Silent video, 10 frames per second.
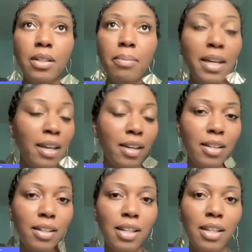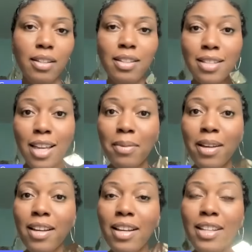Bay, the same
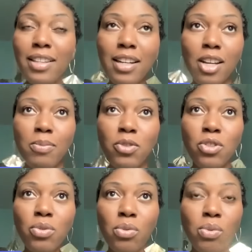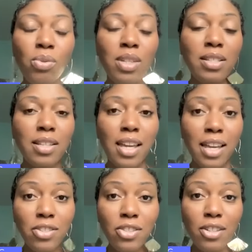God that helped you through this
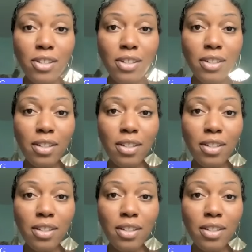cancer